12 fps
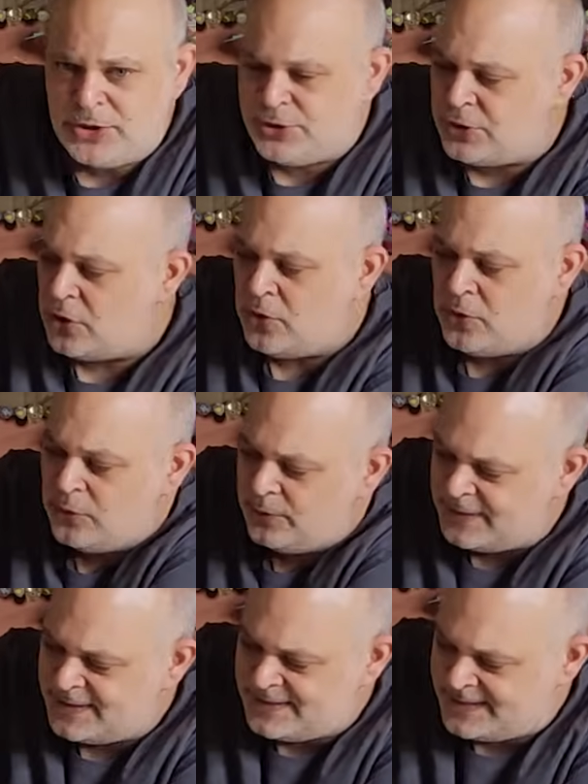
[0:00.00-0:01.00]
So
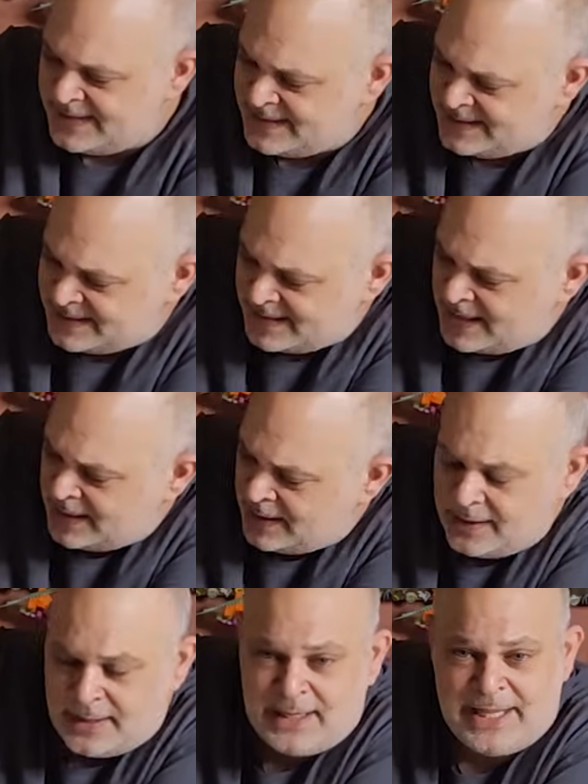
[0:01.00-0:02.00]
this is
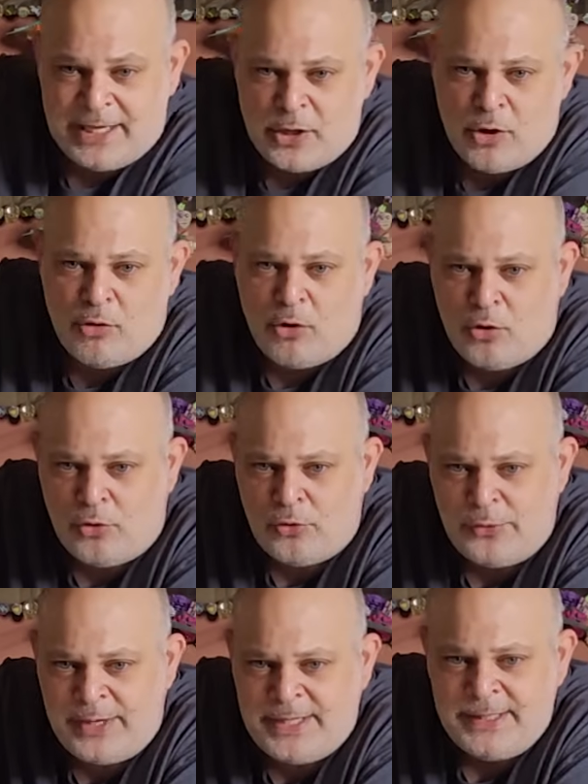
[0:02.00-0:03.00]
uh, the Lego
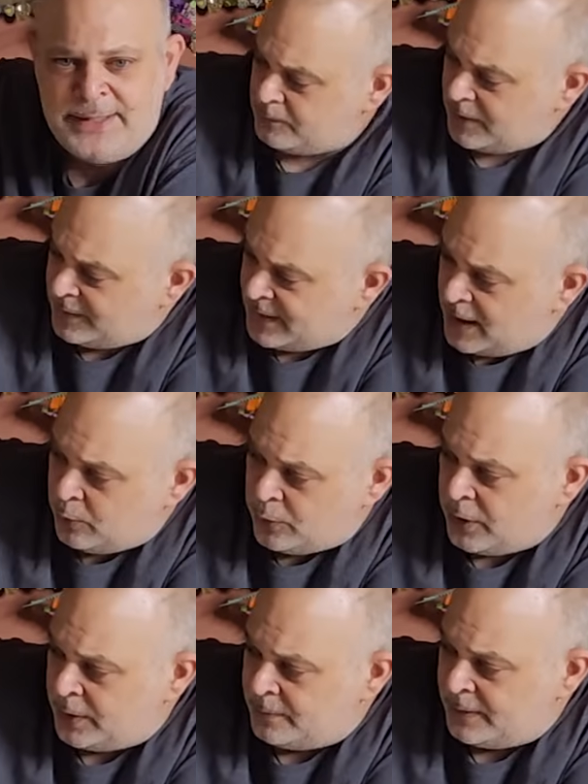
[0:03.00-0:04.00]
orrery that we're
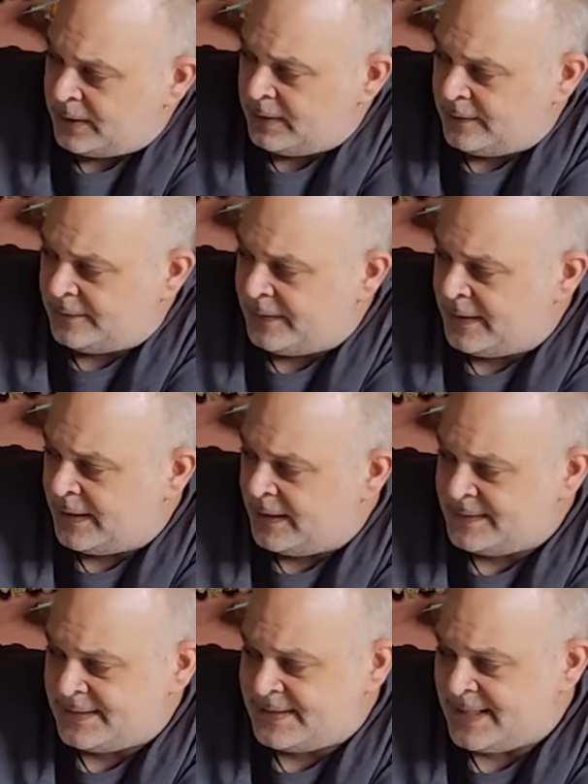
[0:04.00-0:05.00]
going to build uh,
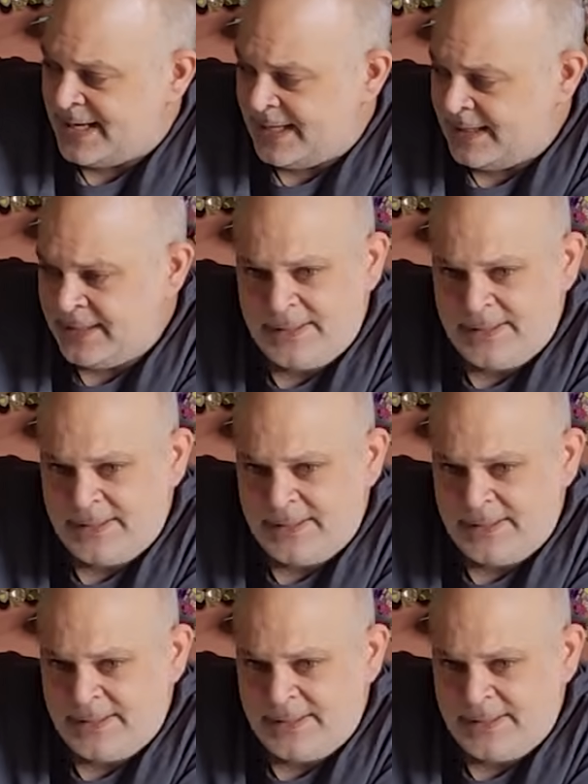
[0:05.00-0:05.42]
today.